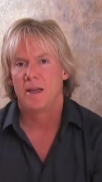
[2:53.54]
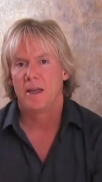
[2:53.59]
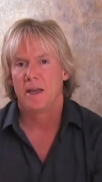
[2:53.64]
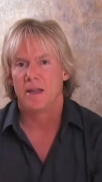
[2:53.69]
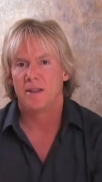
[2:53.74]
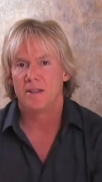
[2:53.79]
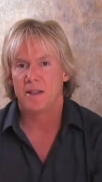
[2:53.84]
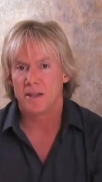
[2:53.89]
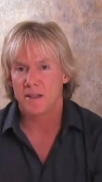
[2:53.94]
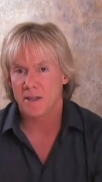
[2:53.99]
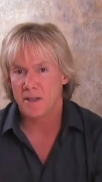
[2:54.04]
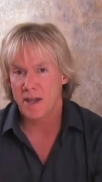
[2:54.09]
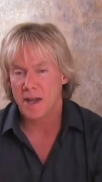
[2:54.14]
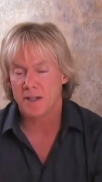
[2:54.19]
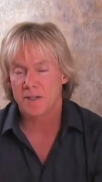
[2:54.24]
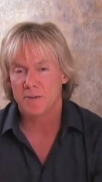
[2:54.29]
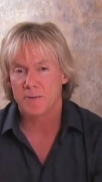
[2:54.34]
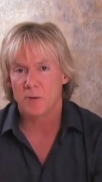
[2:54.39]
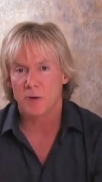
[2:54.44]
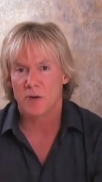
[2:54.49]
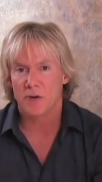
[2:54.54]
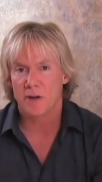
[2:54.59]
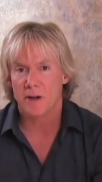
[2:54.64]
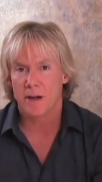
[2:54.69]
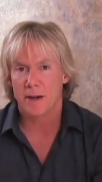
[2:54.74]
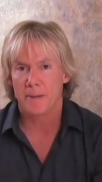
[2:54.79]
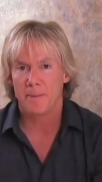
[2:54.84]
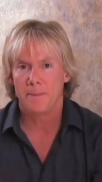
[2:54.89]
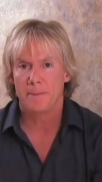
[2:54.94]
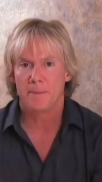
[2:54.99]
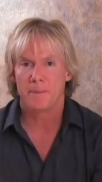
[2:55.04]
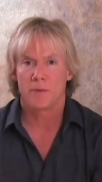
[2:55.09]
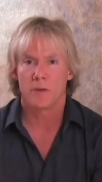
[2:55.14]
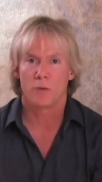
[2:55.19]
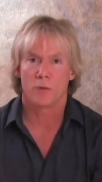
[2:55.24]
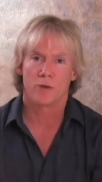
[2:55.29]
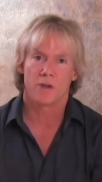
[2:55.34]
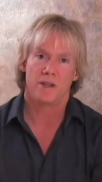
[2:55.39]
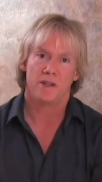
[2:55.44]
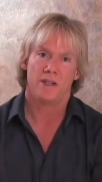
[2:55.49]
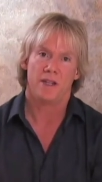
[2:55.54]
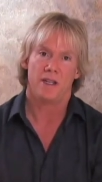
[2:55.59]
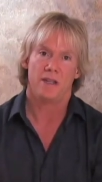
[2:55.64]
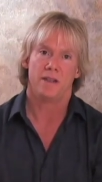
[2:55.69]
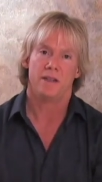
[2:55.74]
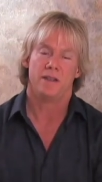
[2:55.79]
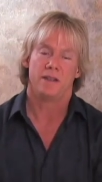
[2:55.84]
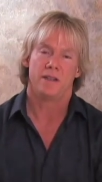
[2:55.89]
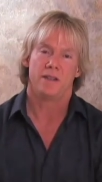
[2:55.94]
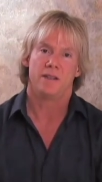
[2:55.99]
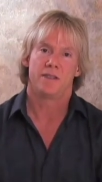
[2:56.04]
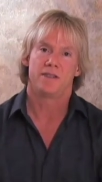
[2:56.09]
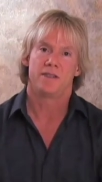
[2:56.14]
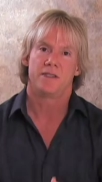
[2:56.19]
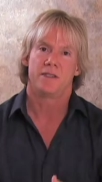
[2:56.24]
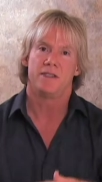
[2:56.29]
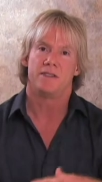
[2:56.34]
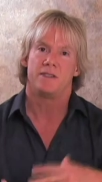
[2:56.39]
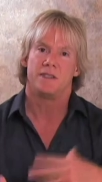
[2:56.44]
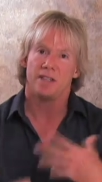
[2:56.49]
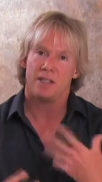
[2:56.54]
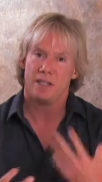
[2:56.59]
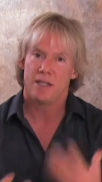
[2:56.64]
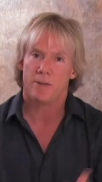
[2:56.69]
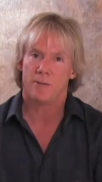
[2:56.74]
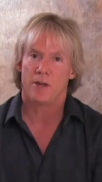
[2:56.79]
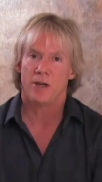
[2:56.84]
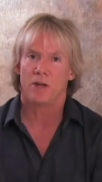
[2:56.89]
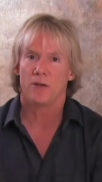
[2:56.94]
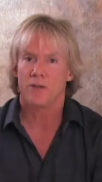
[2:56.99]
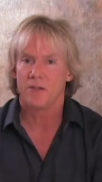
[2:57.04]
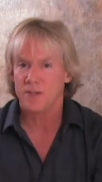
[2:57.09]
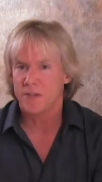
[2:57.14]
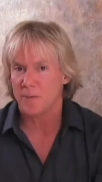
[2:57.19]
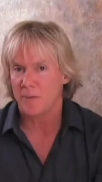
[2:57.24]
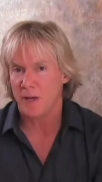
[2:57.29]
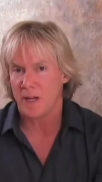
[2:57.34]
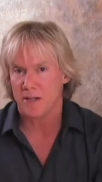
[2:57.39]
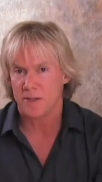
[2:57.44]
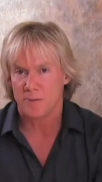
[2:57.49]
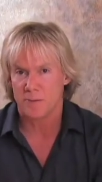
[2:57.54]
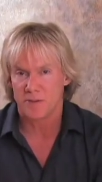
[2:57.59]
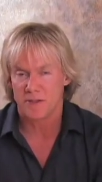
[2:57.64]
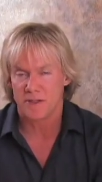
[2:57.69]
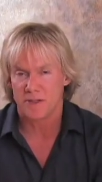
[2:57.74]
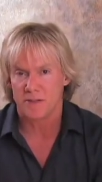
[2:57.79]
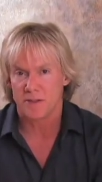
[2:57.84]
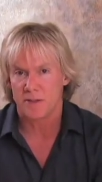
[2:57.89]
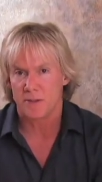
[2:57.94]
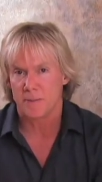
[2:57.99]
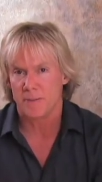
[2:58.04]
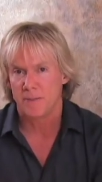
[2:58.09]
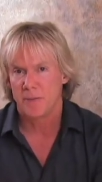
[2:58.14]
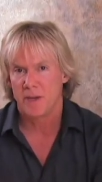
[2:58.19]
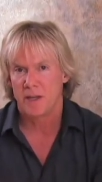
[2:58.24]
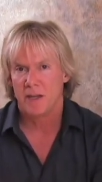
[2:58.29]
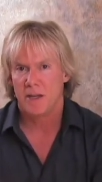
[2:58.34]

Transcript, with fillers: And then the next program we're going to need is it's an email list management system.